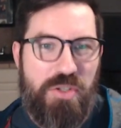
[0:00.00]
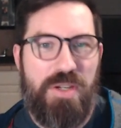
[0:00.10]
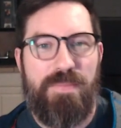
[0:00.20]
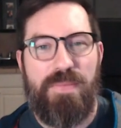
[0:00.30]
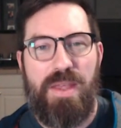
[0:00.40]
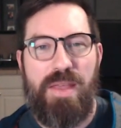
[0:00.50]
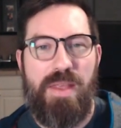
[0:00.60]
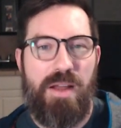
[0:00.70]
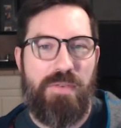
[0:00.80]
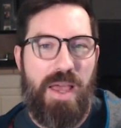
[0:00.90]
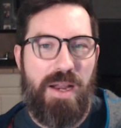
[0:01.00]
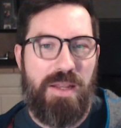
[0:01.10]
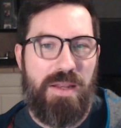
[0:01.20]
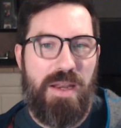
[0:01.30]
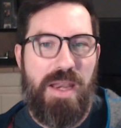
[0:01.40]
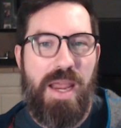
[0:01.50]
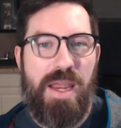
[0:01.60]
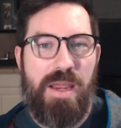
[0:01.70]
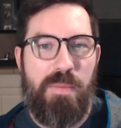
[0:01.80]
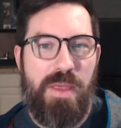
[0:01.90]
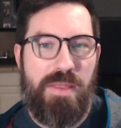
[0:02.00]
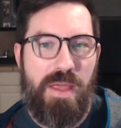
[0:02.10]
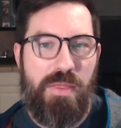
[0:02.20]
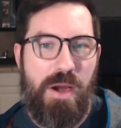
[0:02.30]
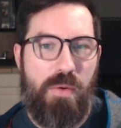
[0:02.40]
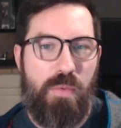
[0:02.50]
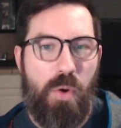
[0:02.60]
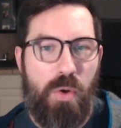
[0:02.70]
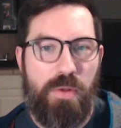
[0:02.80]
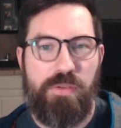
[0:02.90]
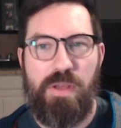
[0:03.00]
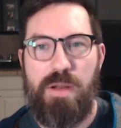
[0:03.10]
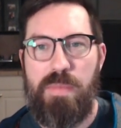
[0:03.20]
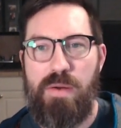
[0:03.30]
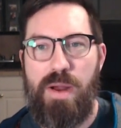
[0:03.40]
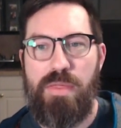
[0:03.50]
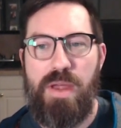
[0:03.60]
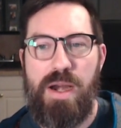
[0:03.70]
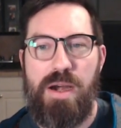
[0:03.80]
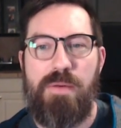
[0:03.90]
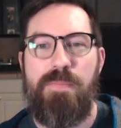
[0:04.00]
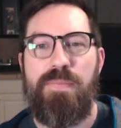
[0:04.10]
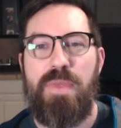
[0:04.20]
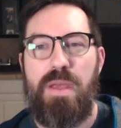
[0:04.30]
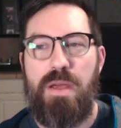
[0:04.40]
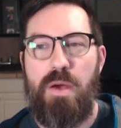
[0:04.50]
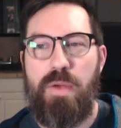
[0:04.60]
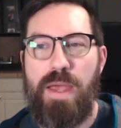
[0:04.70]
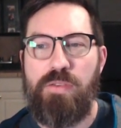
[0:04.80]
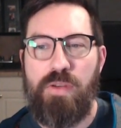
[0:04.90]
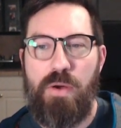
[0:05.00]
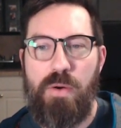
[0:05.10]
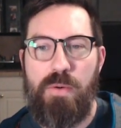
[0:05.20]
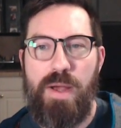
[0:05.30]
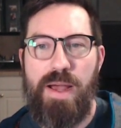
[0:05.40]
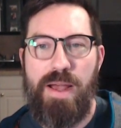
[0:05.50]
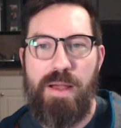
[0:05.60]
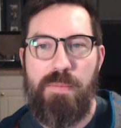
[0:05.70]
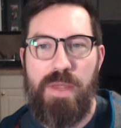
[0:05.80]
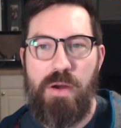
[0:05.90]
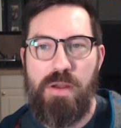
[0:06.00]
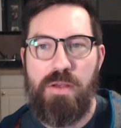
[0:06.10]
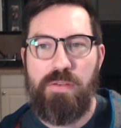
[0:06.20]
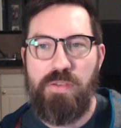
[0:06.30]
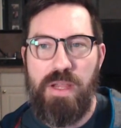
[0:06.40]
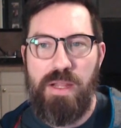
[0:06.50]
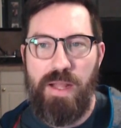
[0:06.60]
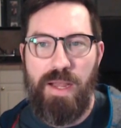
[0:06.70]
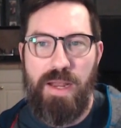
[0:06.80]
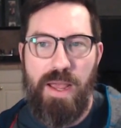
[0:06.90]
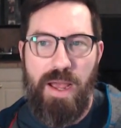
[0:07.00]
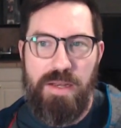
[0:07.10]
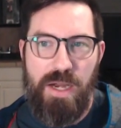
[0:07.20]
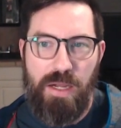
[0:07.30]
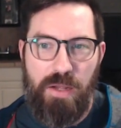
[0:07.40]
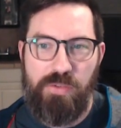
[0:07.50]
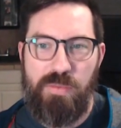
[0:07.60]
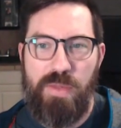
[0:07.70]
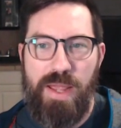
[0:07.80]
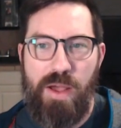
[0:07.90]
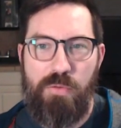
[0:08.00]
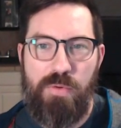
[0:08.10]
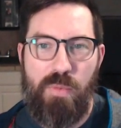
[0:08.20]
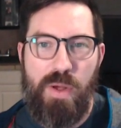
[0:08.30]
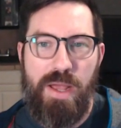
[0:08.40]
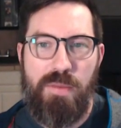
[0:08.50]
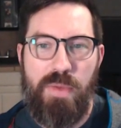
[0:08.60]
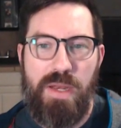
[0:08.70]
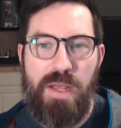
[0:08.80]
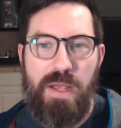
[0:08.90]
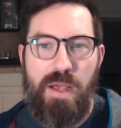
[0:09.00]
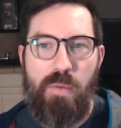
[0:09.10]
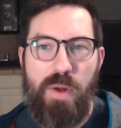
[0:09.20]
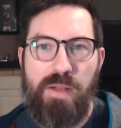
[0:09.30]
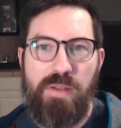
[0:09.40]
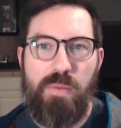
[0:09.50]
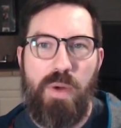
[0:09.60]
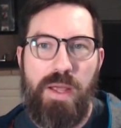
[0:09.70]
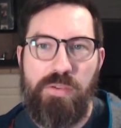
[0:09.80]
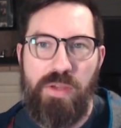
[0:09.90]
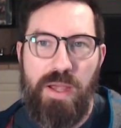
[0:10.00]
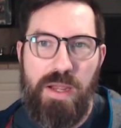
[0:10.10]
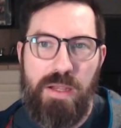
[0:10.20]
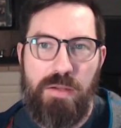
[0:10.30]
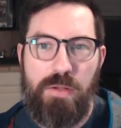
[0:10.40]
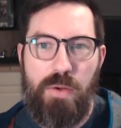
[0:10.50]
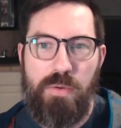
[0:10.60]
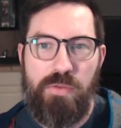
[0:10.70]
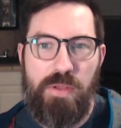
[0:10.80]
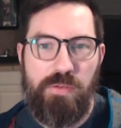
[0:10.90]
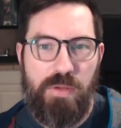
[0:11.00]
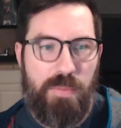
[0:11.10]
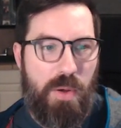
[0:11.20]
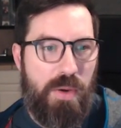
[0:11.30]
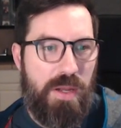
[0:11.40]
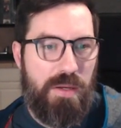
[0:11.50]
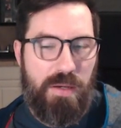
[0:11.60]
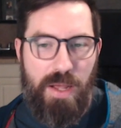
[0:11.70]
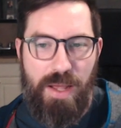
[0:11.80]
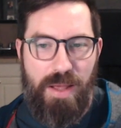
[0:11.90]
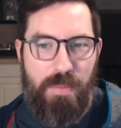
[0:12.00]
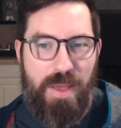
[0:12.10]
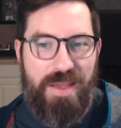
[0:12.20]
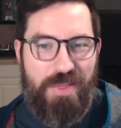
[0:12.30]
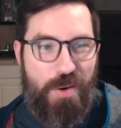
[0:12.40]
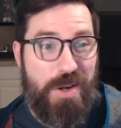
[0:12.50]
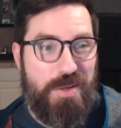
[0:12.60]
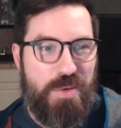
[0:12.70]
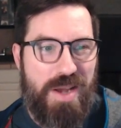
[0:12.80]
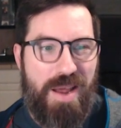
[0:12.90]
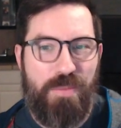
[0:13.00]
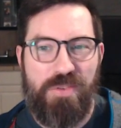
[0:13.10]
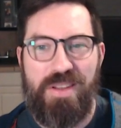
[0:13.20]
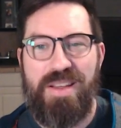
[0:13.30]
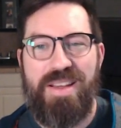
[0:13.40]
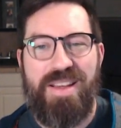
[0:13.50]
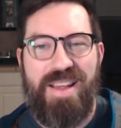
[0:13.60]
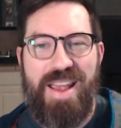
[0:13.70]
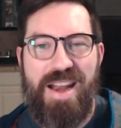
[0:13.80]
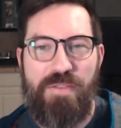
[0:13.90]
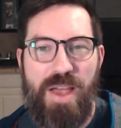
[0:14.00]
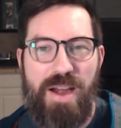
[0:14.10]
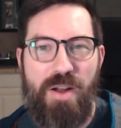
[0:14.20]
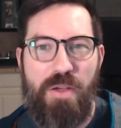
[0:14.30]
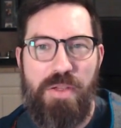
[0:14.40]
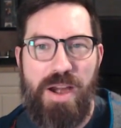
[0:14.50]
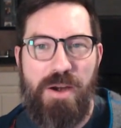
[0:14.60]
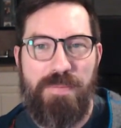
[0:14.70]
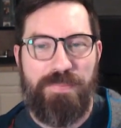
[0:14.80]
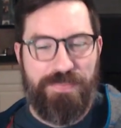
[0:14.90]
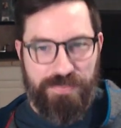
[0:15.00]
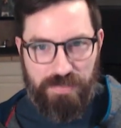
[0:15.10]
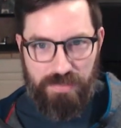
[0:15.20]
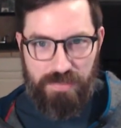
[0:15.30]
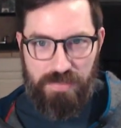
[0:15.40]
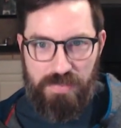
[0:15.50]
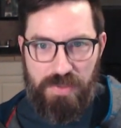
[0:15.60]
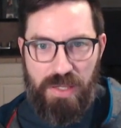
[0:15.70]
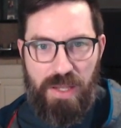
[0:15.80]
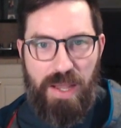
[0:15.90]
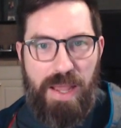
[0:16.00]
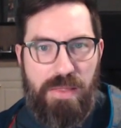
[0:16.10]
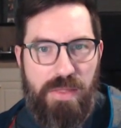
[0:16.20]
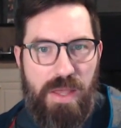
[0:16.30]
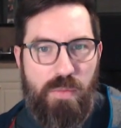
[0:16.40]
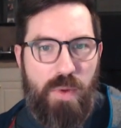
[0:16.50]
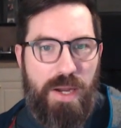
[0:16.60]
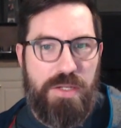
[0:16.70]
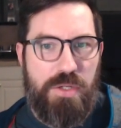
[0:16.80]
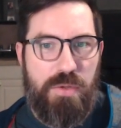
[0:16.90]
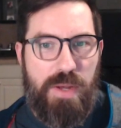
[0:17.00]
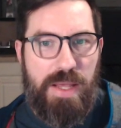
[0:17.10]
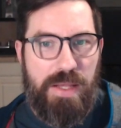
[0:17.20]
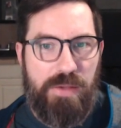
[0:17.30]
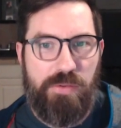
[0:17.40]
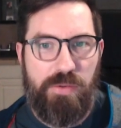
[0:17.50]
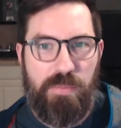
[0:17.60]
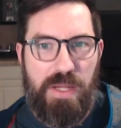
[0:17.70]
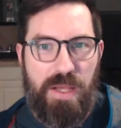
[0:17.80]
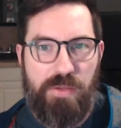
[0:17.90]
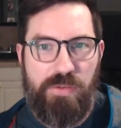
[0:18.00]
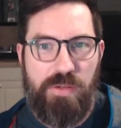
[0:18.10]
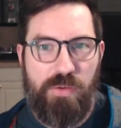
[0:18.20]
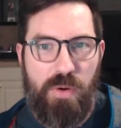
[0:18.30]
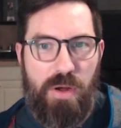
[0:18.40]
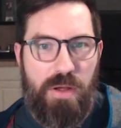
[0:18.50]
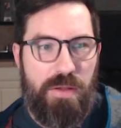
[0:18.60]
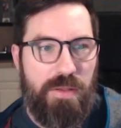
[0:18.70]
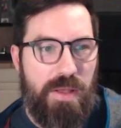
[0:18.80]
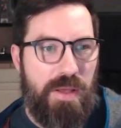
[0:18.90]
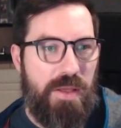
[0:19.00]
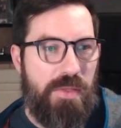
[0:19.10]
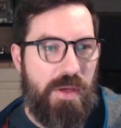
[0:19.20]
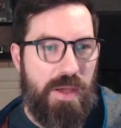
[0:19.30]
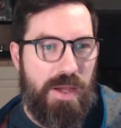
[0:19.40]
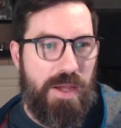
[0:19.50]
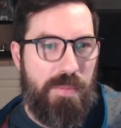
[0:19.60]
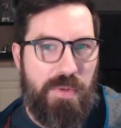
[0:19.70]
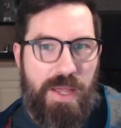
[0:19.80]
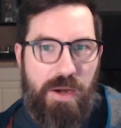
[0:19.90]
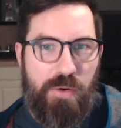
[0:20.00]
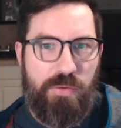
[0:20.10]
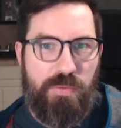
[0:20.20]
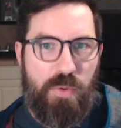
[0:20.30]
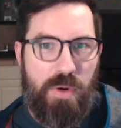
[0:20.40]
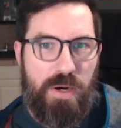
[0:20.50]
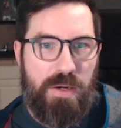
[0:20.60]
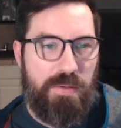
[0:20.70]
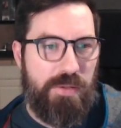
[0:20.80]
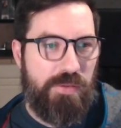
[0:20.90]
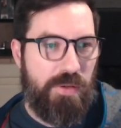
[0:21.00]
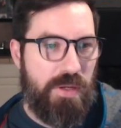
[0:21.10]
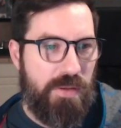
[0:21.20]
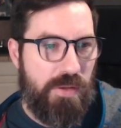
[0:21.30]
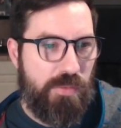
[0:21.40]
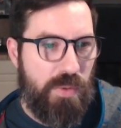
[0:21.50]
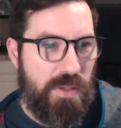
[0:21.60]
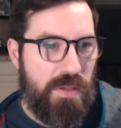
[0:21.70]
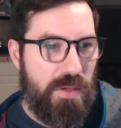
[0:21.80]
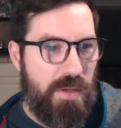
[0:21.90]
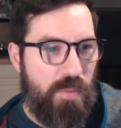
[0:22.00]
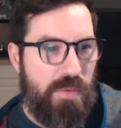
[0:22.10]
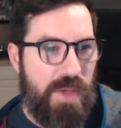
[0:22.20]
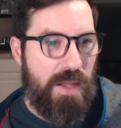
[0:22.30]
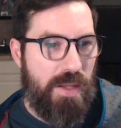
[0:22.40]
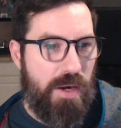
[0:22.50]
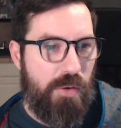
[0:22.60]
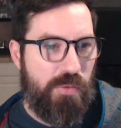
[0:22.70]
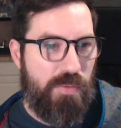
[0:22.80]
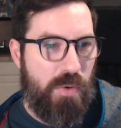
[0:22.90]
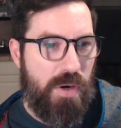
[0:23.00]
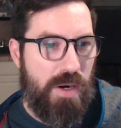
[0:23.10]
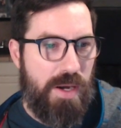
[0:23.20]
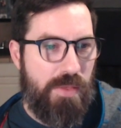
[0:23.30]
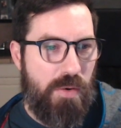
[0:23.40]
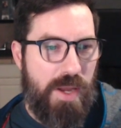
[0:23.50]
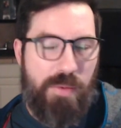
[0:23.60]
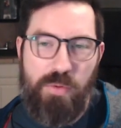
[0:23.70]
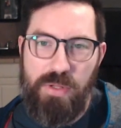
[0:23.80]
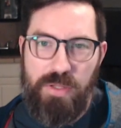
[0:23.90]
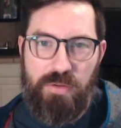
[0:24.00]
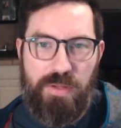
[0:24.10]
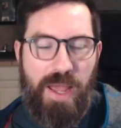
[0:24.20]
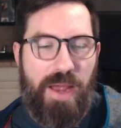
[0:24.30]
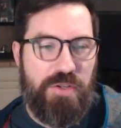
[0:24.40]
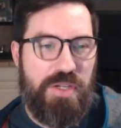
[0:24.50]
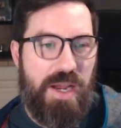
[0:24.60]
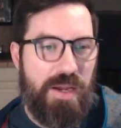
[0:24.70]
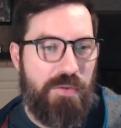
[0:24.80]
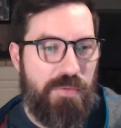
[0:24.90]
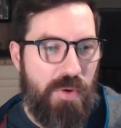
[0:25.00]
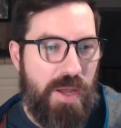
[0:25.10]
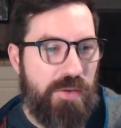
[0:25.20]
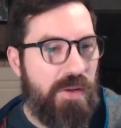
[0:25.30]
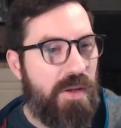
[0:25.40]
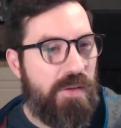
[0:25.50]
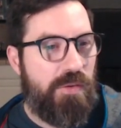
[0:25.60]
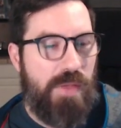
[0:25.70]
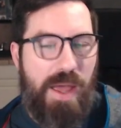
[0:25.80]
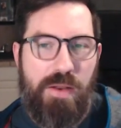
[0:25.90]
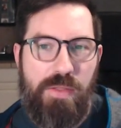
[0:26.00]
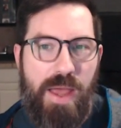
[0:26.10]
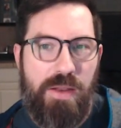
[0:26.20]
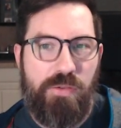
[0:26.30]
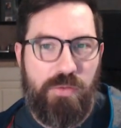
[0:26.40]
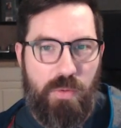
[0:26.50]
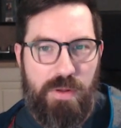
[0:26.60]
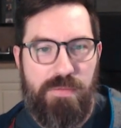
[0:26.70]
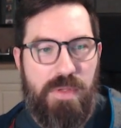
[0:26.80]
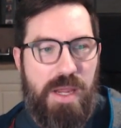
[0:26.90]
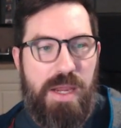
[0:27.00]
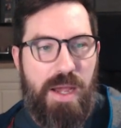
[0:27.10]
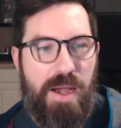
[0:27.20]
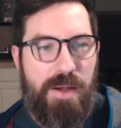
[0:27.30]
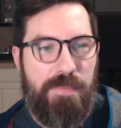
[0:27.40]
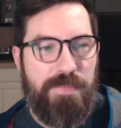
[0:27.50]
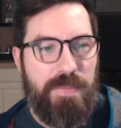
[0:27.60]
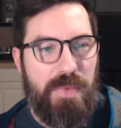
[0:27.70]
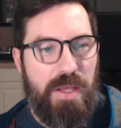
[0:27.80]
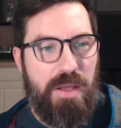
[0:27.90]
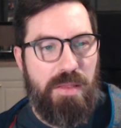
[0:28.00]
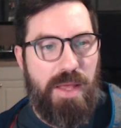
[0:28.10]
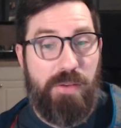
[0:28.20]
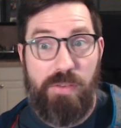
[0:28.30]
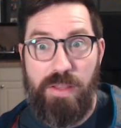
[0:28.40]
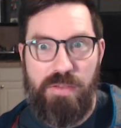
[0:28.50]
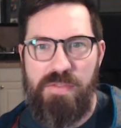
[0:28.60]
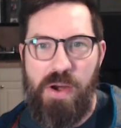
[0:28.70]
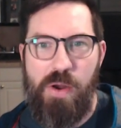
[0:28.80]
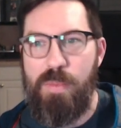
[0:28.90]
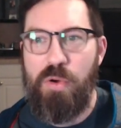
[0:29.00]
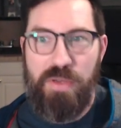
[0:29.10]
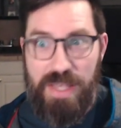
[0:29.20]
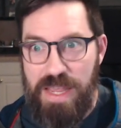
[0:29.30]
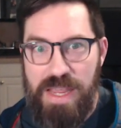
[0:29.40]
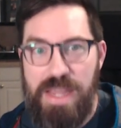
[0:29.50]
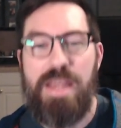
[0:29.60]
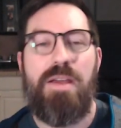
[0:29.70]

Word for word: And then I've got a, a, name, and then their role is going to be right there. Okay, so um, here you can see, like I, I did a custom layout for one, but what I did was I cloned this component um, 32 times, and I've got it all there. And then what I do is, because these are all the um, layers for, let's look in this one, we've layers for, and they're named with a little hashtag in front. So that, that is sort of the, um, that is like the variable key.